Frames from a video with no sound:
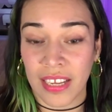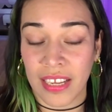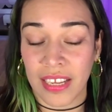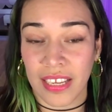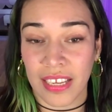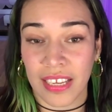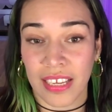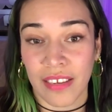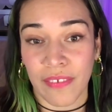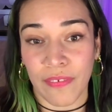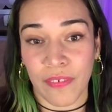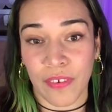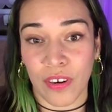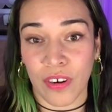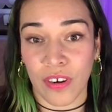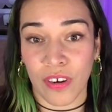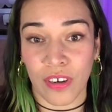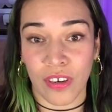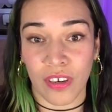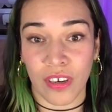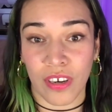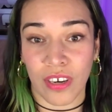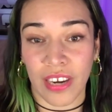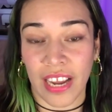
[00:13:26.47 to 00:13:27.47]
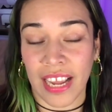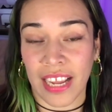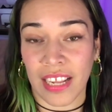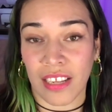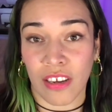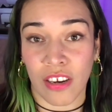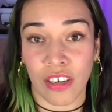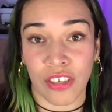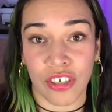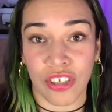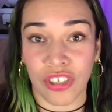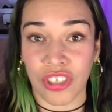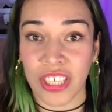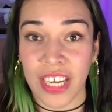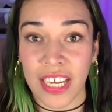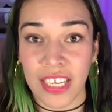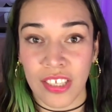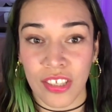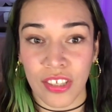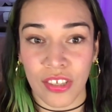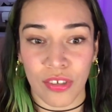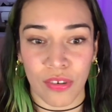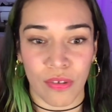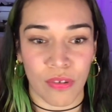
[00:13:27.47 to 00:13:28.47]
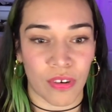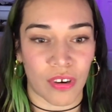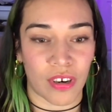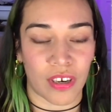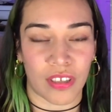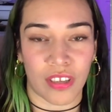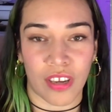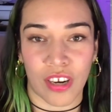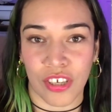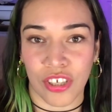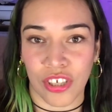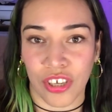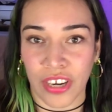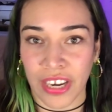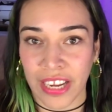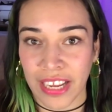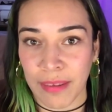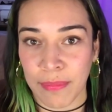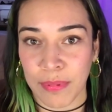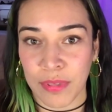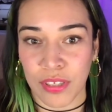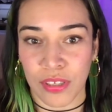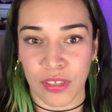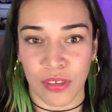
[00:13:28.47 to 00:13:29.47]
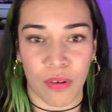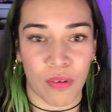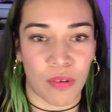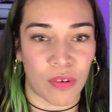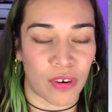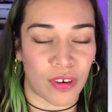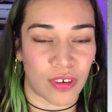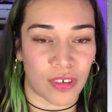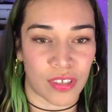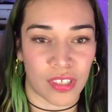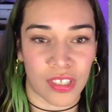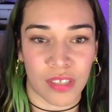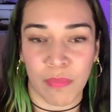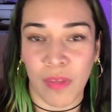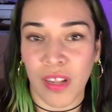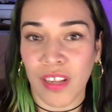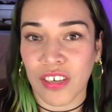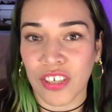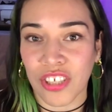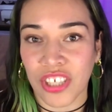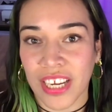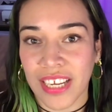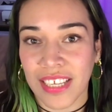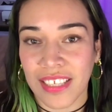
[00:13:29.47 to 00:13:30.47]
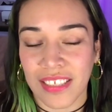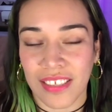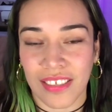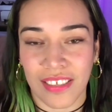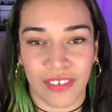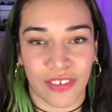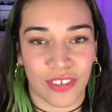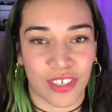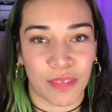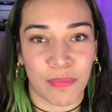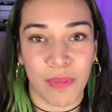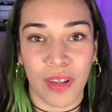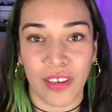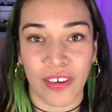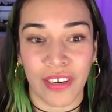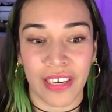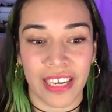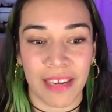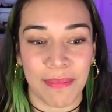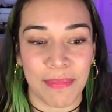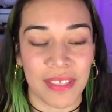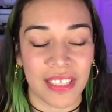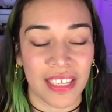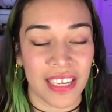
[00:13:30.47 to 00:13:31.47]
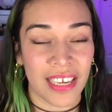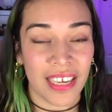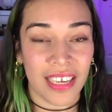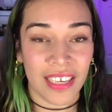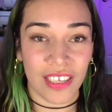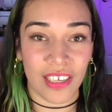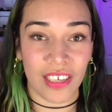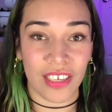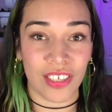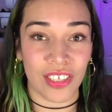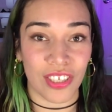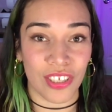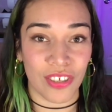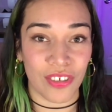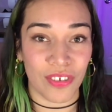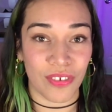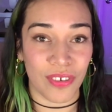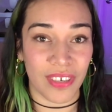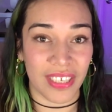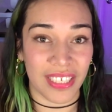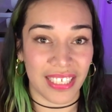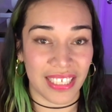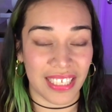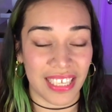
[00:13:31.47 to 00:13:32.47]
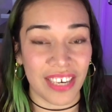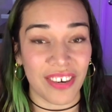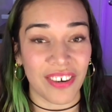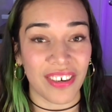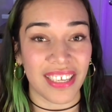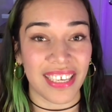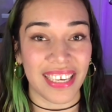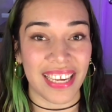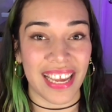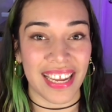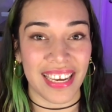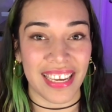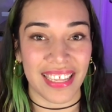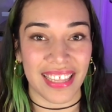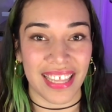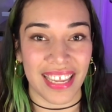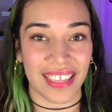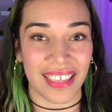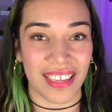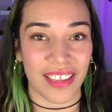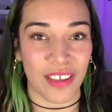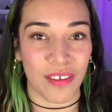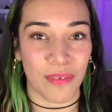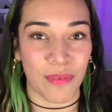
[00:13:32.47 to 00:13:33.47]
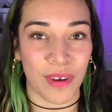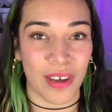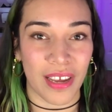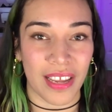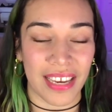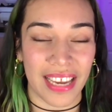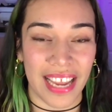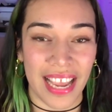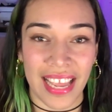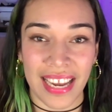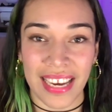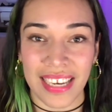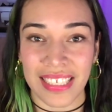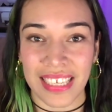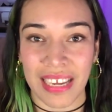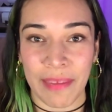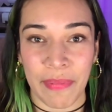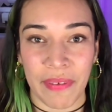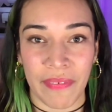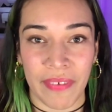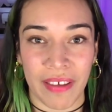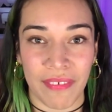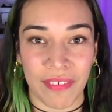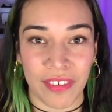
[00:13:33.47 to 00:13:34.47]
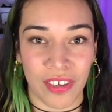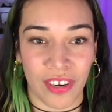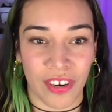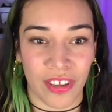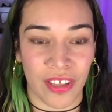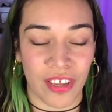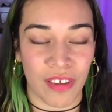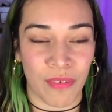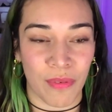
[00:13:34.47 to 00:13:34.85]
give her a larger chest or larger hips or smaller chests or smaller hips. You can do literally anything that you want, any type of avatar that you